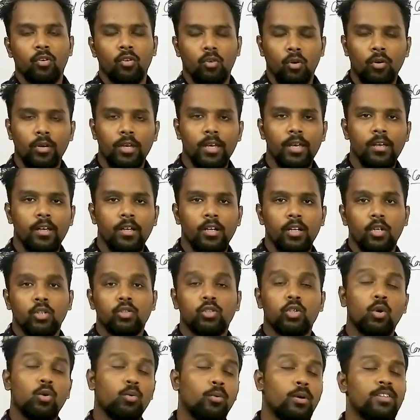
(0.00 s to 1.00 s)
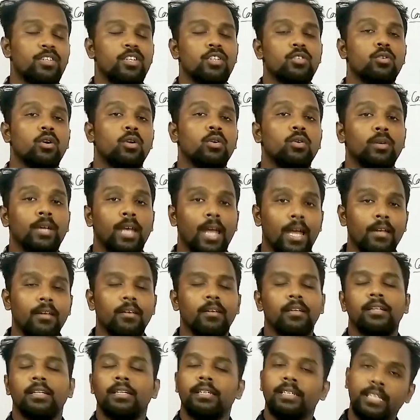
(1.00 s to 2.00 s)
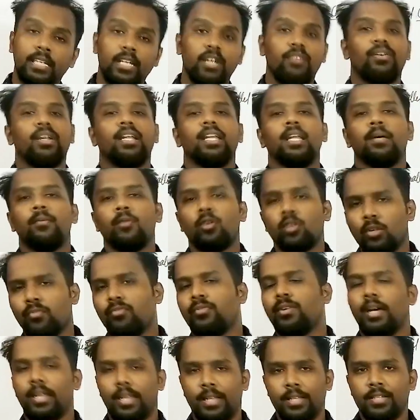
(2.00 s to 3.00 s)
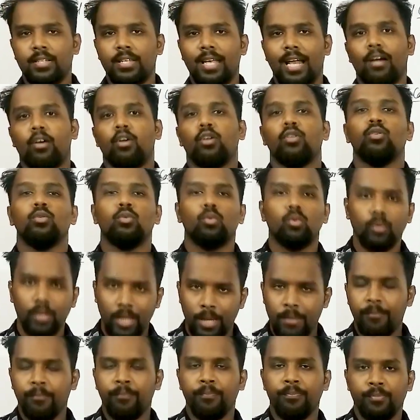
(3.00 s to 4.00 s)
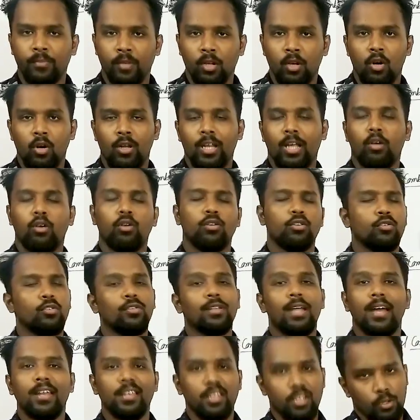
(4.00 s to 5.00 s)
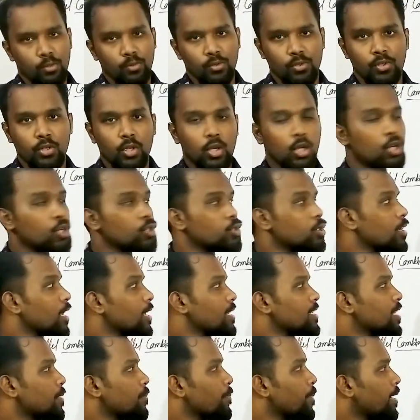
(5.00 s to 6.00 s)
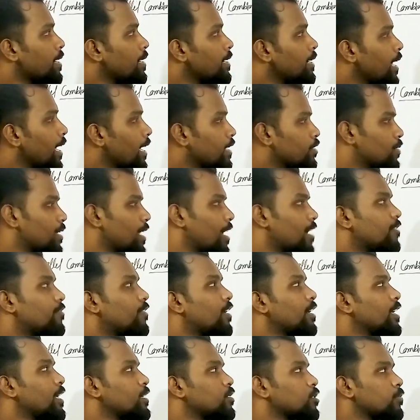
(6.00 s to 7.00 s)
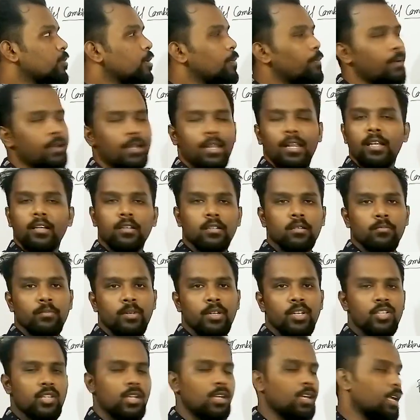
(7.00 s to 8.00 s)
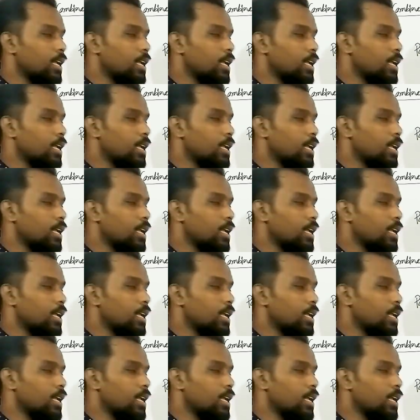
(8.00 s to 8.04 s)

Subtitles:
Okay, so which is going to get different amount of currents according to them, or according to their use. So that is the main actually advantage of the parallel combination.